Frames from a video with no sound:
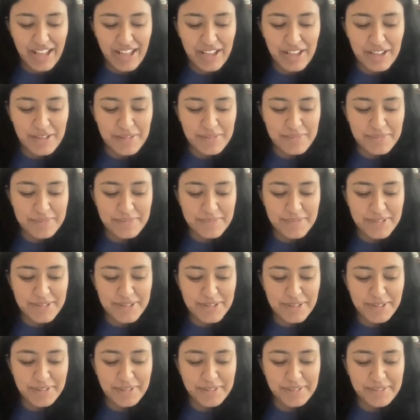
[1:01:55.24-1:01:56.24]
um
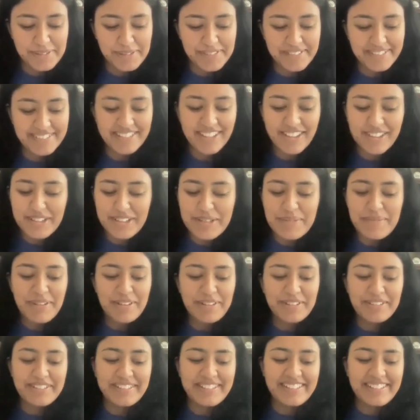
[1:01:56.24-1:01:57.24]
so talking
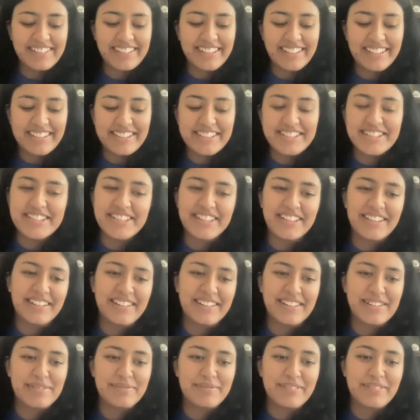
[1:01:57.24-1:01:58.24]
about your kids
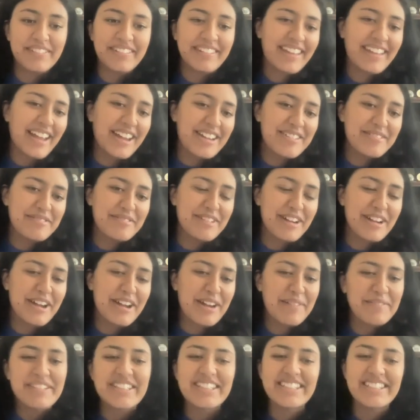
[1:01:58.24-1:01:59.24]
um how
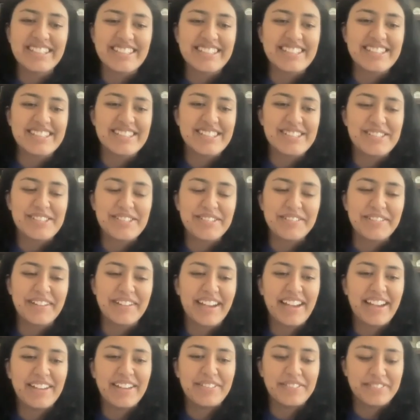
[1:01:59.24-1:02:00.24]
how many kids do you
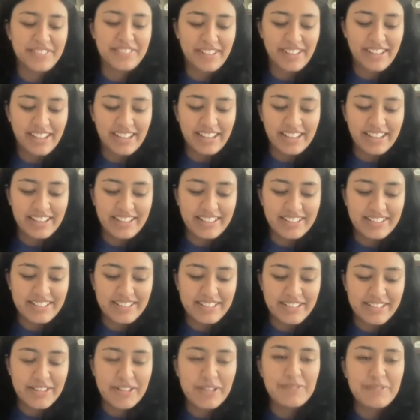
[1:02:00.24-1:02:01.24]
have
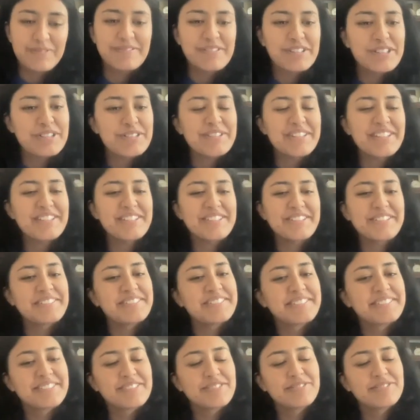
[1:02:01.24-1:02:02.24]
and uh, what do they do